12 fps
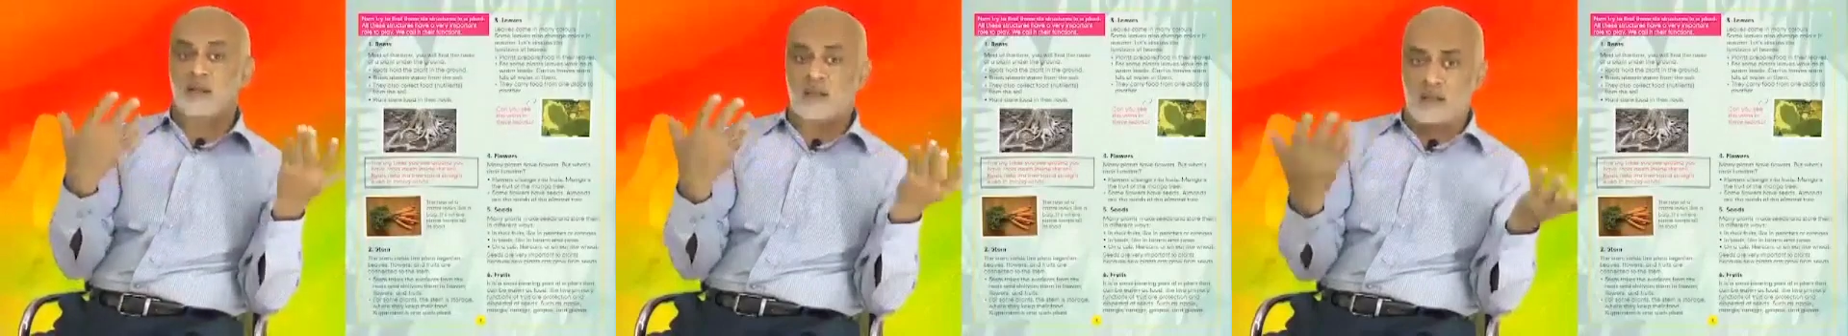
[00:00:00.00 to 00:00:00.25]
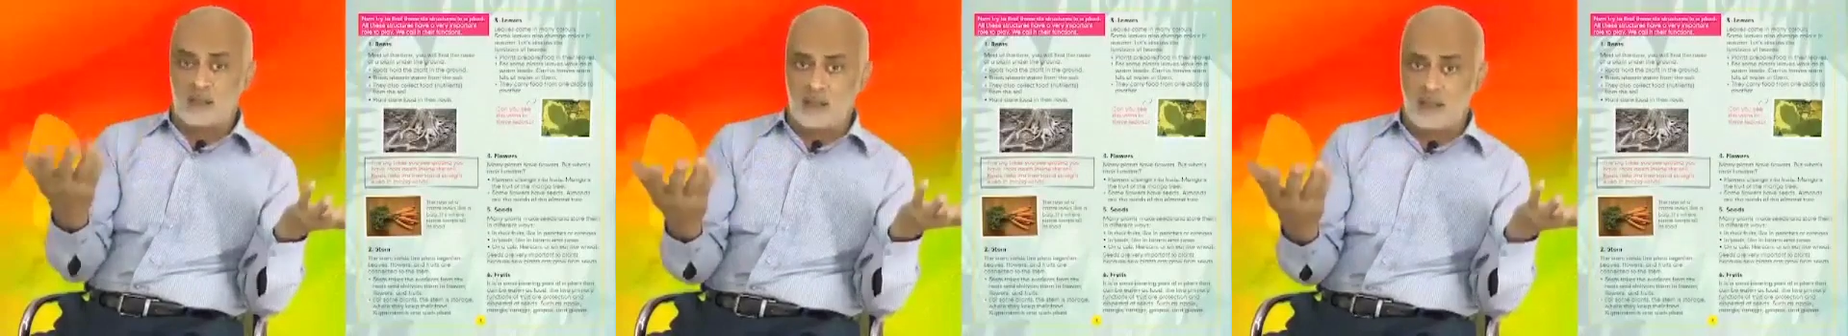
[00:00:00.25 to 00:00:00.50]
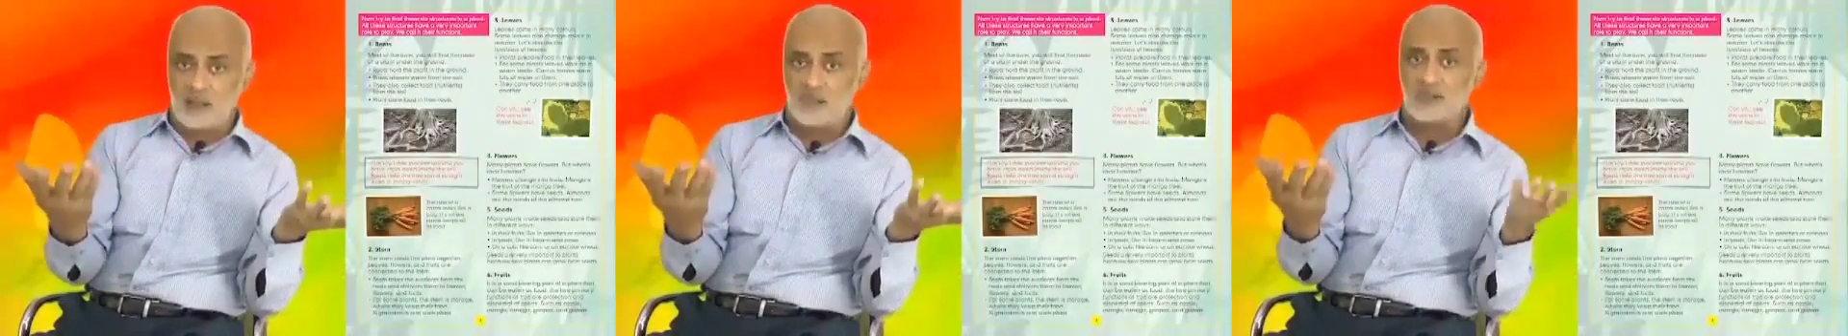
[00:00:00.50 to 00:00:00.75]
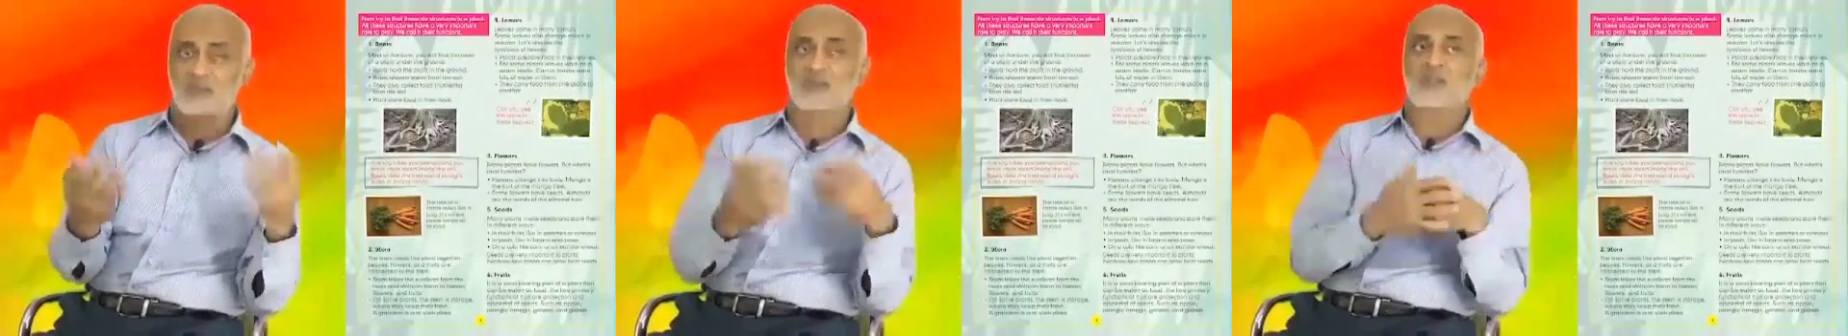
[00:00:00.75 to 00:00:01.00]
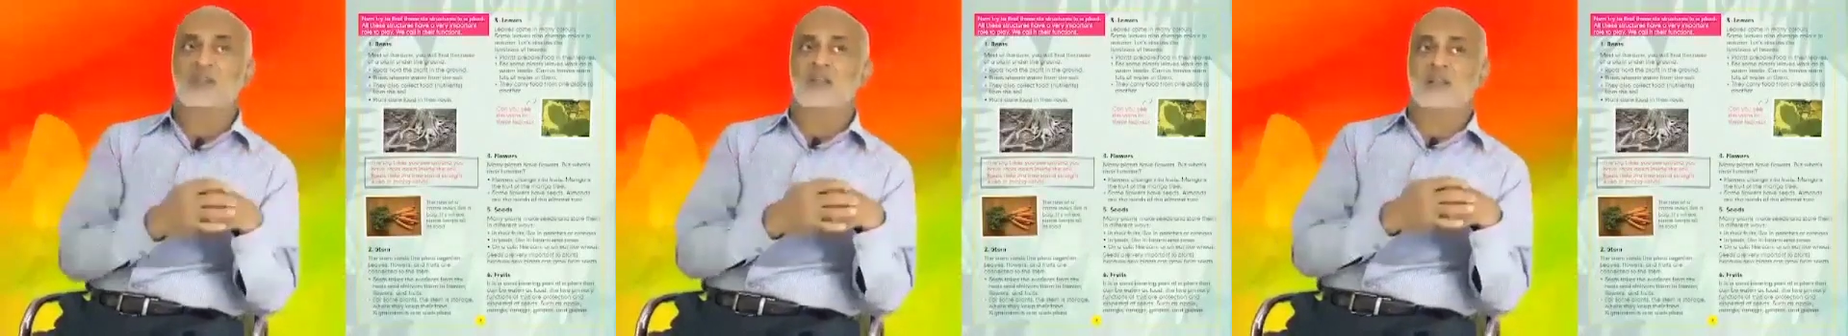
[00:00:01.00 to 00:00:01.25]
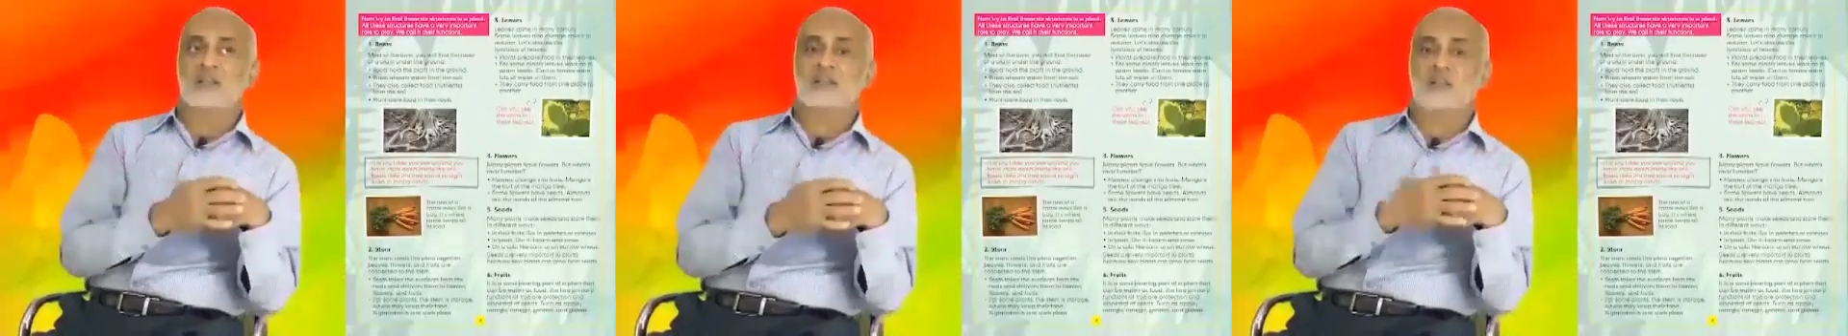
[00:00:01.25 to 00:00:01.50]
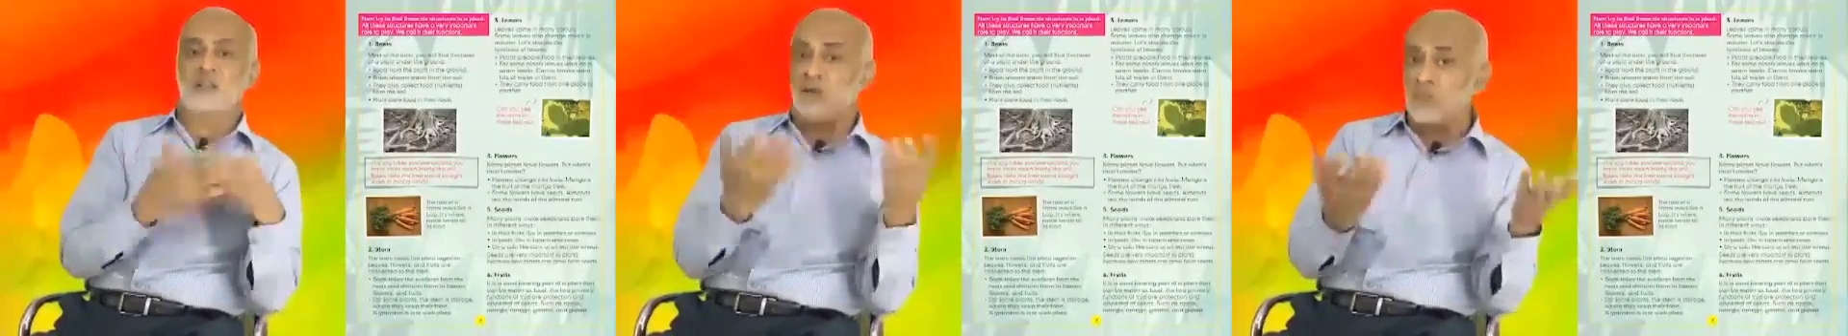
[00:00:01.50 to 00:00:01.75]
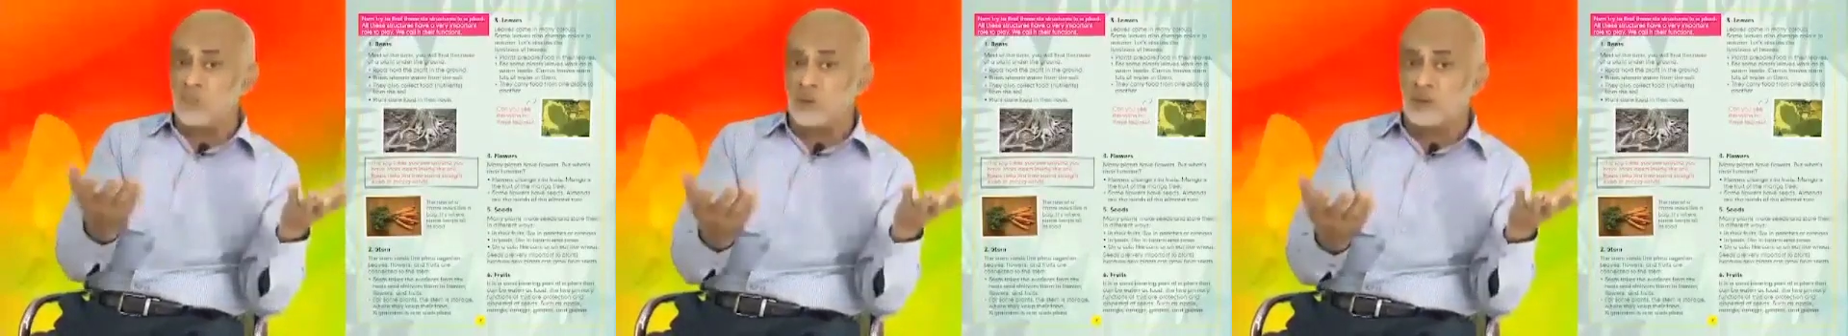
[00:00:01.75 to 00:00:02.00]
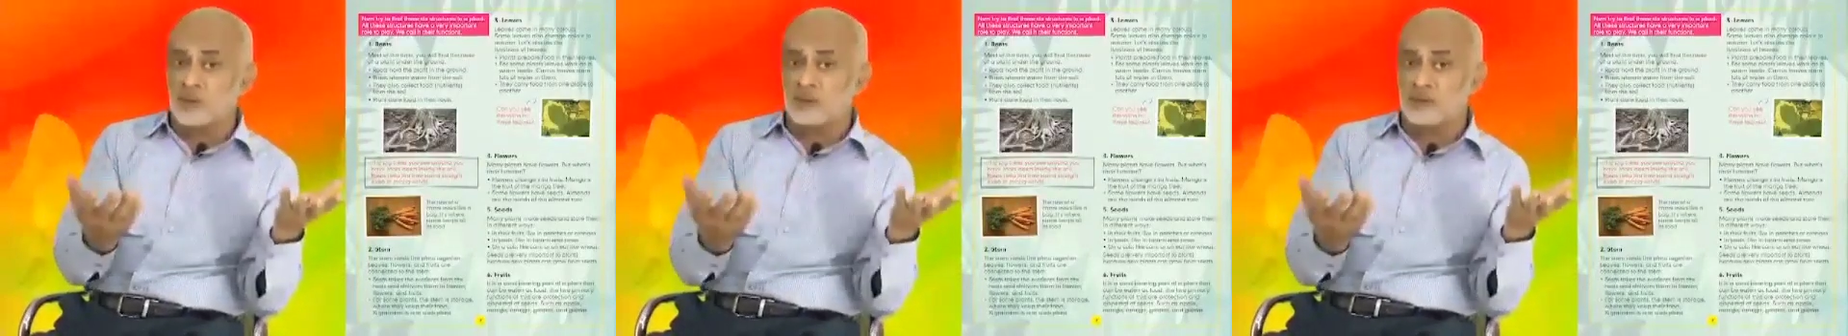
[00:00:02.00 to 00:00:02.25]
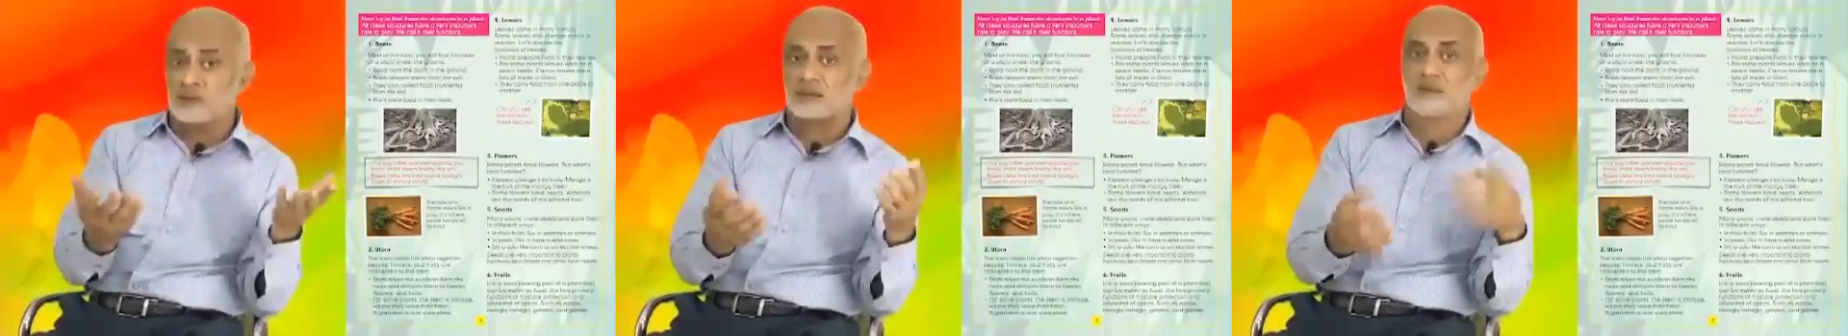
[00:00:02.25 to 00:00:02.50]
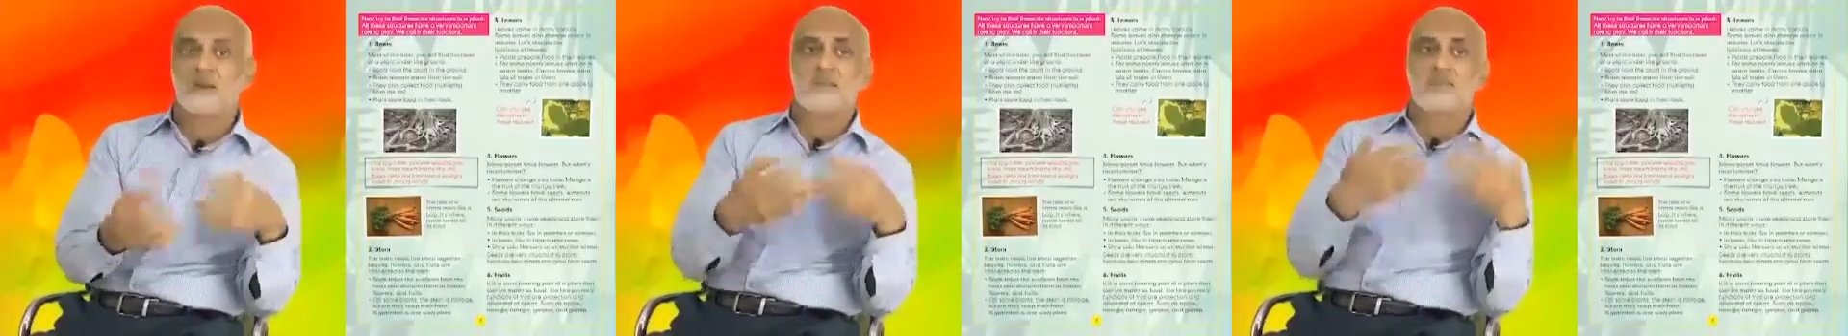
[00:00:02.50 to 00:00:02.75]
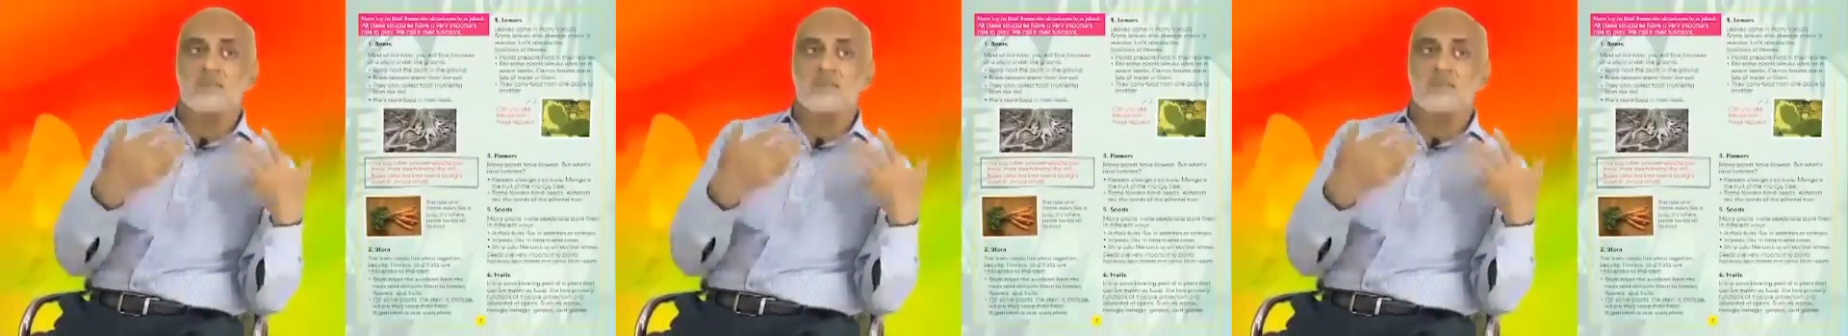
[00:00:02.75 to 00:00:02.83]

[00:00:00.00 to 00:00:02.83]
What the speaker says: Leaves, yes. What else?